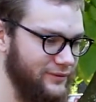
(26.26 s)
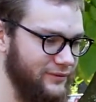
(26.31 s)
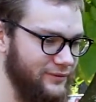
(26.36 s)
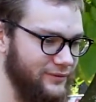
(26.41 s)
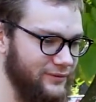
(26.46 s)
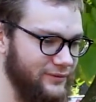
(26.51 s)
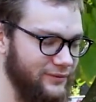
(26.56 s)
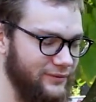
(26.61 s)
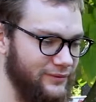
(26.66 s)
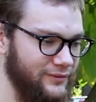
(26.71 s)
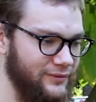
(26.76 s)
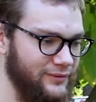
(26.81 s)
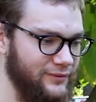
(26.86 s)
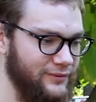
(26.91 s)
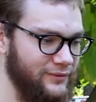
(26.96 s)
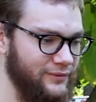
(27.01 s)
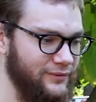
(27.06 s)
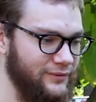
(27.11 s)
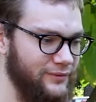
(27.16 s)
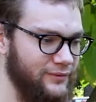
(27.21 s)

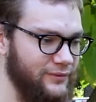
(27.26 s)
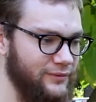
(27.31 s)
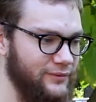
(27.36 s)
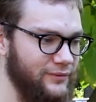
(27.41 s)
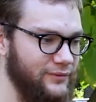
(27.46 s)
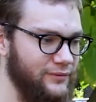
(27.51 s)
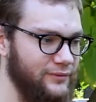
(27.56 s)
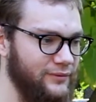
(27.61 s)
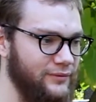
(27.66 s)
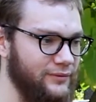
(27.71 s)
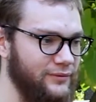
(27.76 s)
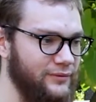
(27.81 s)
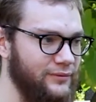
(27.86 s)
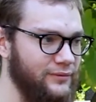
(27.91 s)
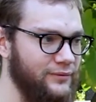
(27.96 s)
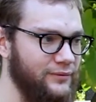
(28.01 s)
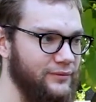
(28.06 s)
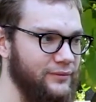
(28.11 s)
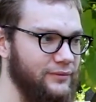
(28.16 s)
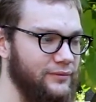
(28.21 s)

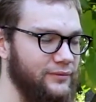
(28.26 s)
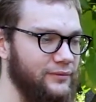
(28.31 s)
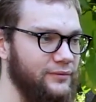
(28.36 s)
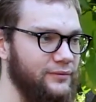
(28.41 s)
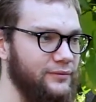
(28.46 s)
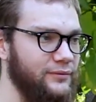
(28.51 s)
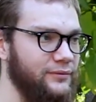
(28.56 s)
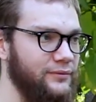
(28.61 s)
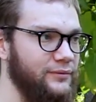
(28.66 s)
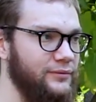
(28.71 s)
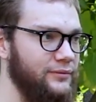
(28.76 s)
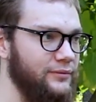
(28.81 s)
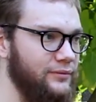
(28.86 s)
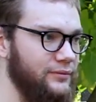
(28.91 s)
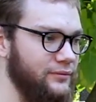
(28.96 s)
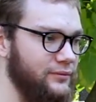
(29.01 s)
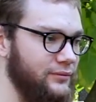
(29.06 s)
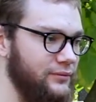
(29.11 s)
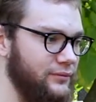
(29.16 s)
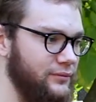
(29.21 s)

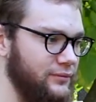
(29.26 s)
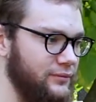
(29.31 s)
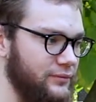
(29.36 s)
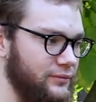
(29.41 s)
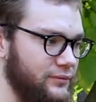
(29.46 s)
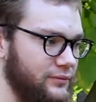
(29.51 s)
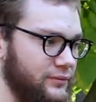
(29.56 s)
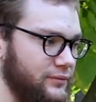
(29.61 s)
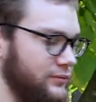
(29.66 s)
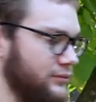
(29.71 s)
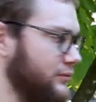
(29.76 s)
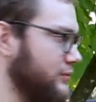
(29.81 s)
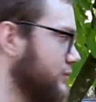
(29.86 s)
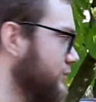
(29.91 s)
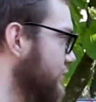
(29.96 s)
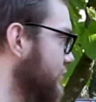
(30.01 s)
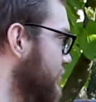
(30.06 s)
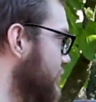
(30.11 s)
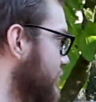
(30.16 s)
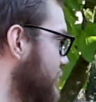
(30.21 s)

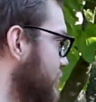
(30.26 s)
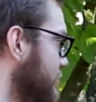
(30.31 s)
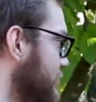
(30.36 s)
(silent)